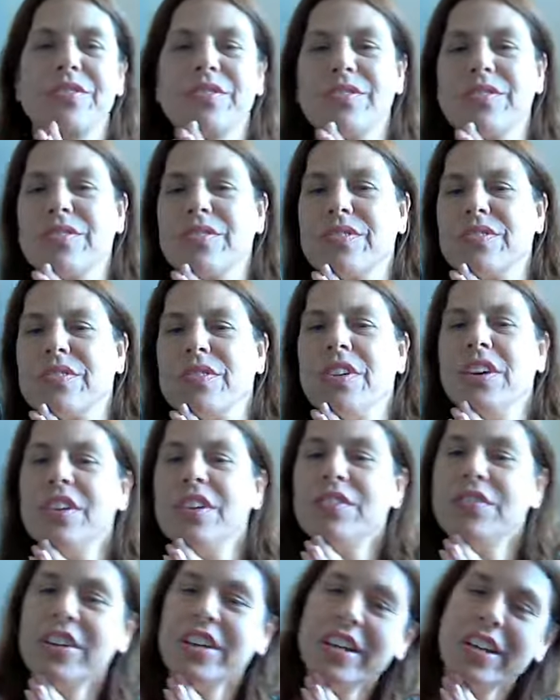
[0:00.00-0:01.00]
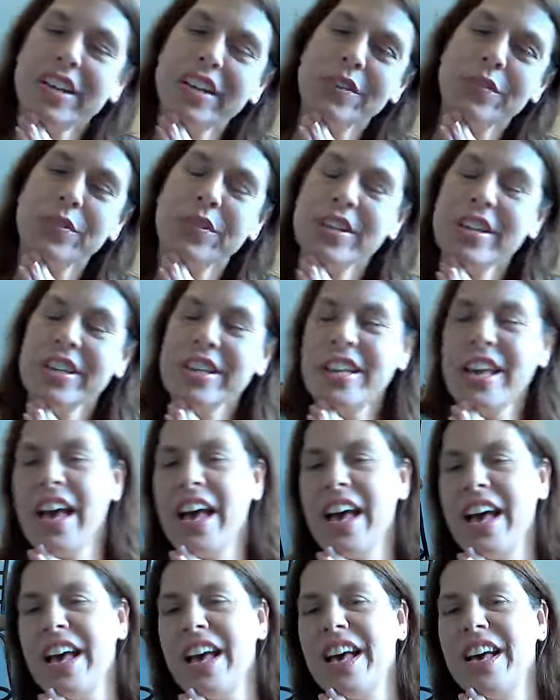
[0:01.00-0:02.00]
Oh, what a friend we
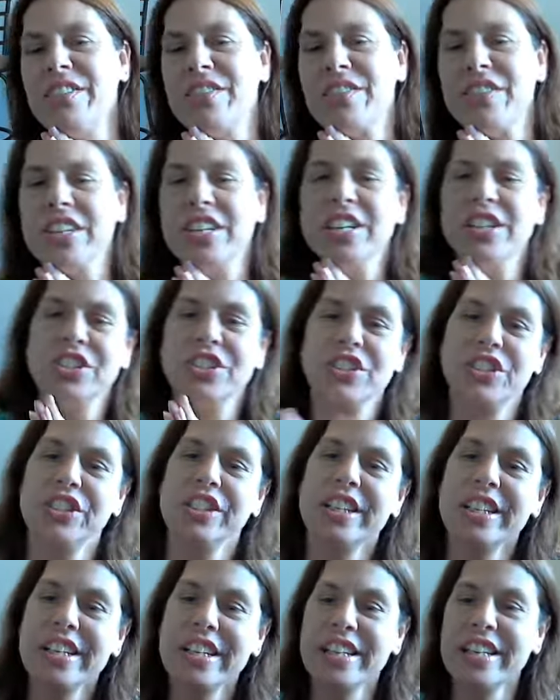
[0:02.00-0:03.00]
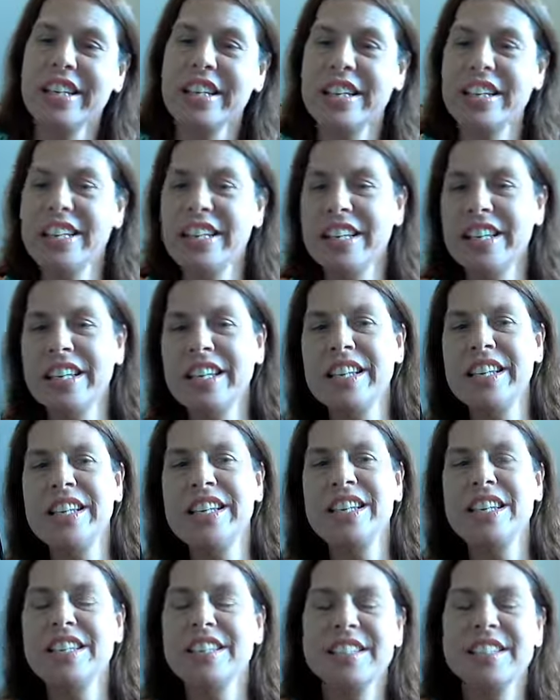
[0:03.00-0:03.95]
have in Jesus.